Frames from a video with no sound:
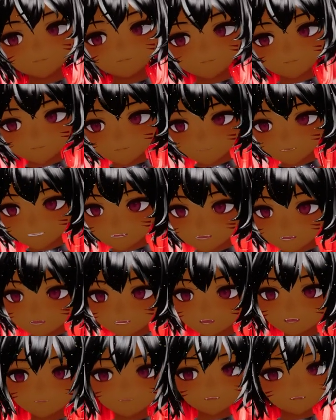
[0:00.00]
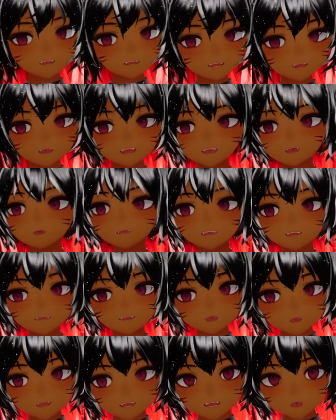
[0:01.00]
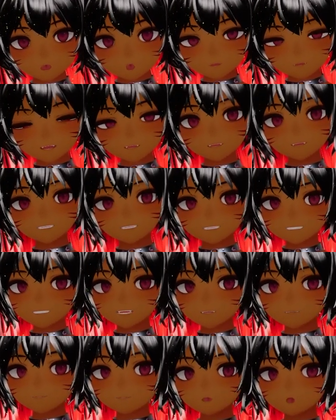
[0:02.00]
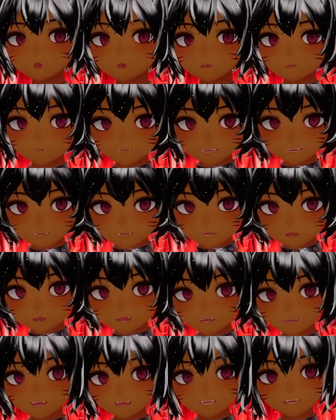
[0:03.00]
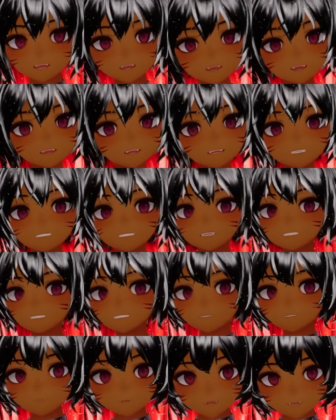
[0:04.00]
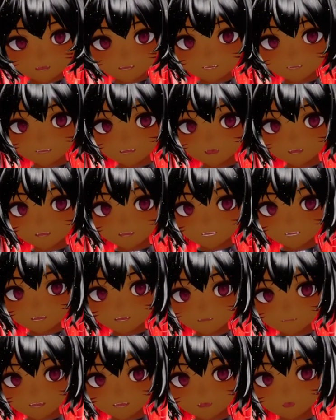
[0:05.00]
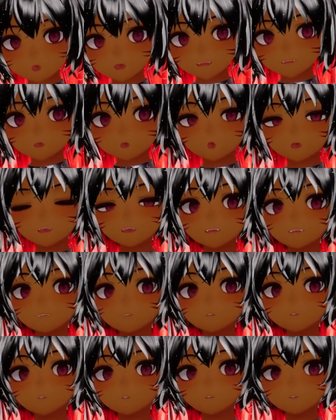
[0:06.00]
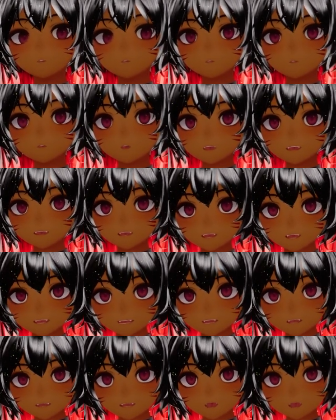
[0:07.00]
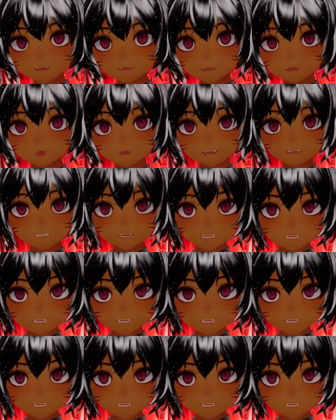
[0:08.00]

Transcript: chances are that road will be underwater. So after the hurricane passes, don't plan on using that road. If you got to go north to